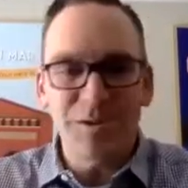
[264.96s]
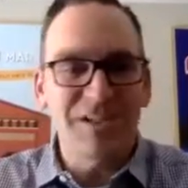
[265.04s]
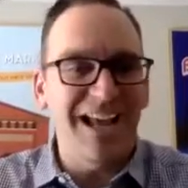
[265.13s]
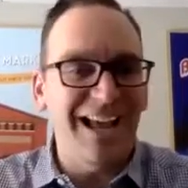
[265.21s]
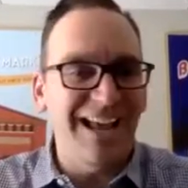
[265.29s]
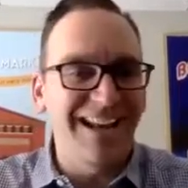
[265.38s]

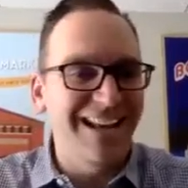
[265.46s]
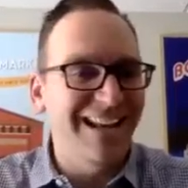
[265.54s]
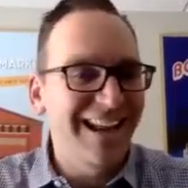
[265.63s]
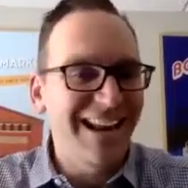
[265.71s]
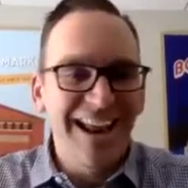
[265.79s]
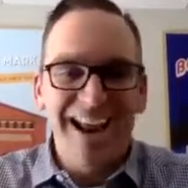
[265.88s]
tied. And
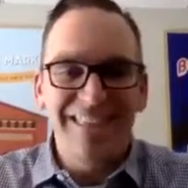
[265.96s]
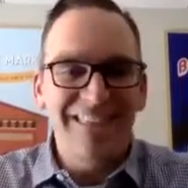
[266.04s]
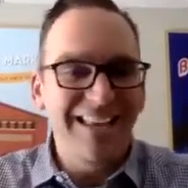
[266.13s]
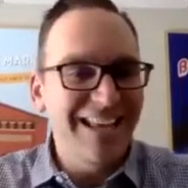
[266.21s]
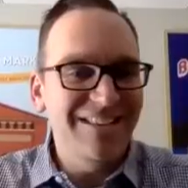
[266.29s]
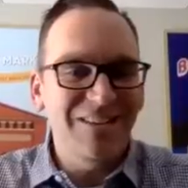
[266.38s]
they
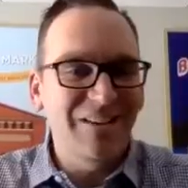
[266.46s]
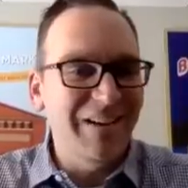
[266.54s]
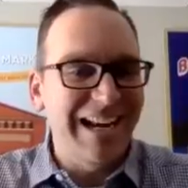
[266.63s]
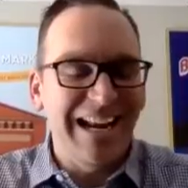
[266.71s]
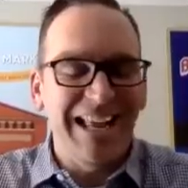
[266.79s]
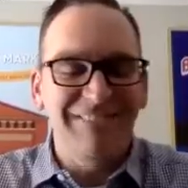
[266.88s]
kept
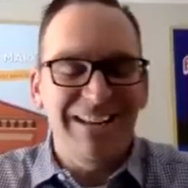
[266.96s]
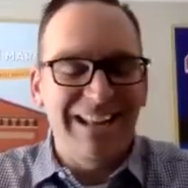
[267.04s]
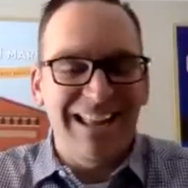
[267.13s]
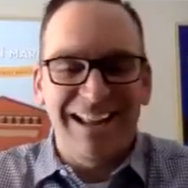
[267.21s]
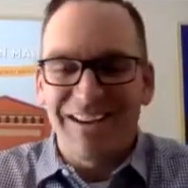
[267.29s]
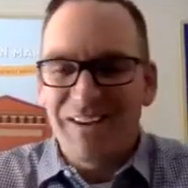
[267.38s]
looking at me like,